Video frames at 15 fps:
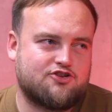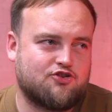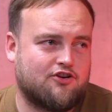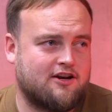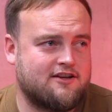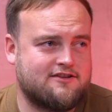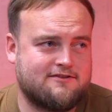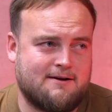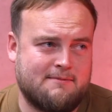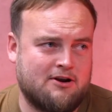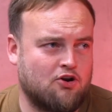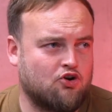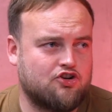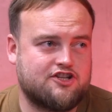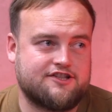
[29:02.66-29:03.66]
saw it on Instagram, it
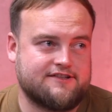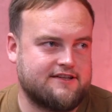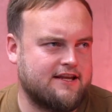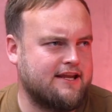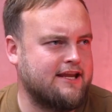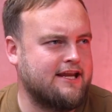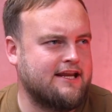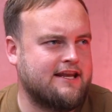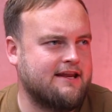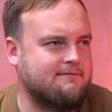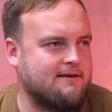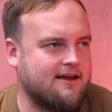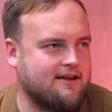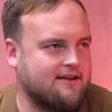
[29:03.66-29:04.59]
looked seedy, mate.